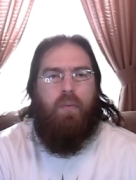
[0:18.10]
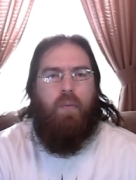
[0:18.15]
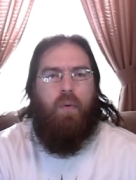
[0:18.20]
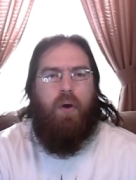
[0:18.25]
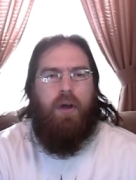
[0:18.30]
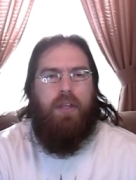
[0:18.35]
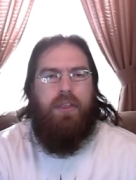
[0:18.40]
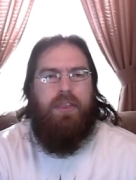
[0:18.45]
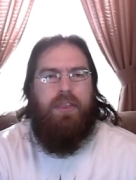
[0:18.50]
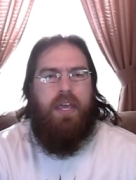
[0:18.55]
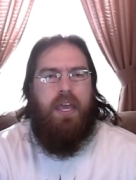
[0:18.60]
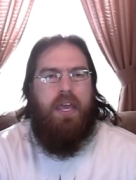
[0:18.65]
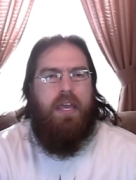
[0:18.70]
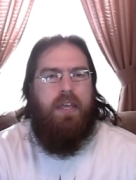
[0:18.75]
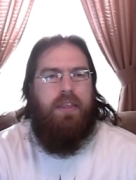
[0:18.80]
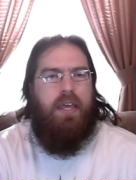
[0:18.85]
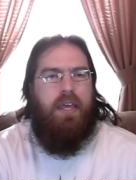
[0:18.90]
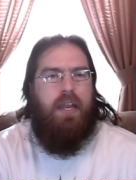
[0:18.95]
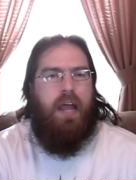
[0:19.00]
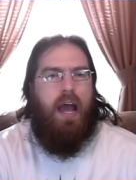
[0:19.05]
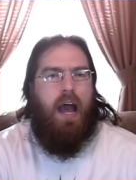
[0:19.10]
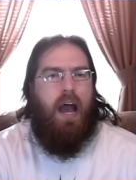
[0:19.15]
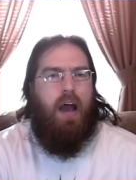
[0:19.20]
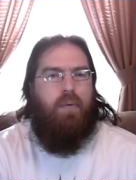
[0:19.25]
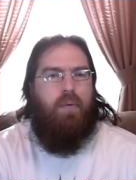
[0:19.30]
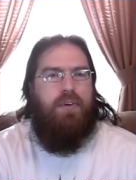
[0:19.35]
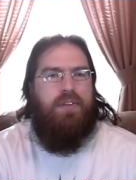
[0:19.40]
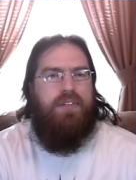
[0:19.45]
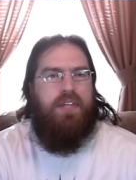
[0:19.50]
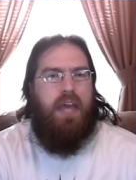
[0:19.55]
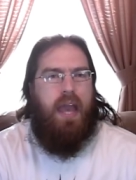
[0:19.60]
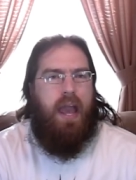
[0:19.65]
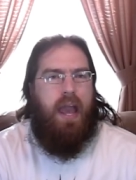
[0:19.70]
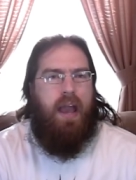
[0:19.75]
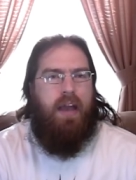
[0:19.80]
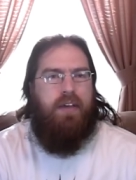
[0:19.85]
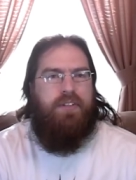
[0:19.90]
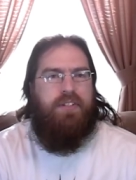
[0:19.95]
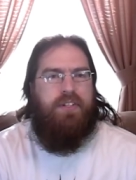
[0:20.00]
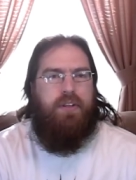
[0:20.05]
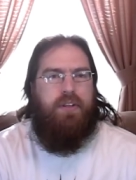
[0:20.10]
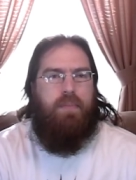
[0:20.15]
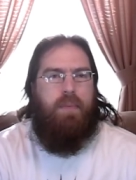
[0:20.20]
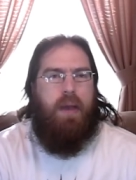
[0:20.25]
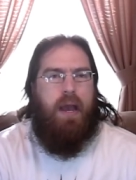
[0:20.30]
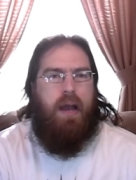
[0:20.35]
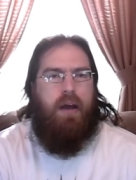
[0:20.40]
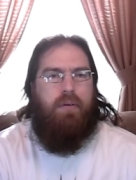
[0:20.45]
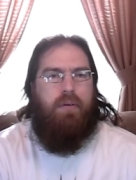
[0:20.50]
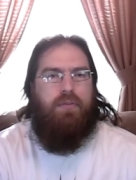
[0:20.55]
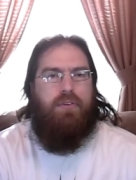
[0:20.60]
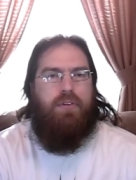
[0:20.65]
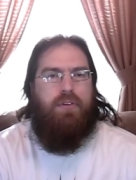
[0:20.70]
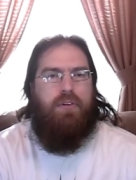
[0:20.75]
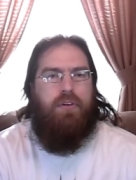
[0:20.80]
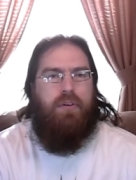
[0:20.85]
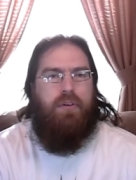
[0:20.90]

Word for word: one thing that I was asked about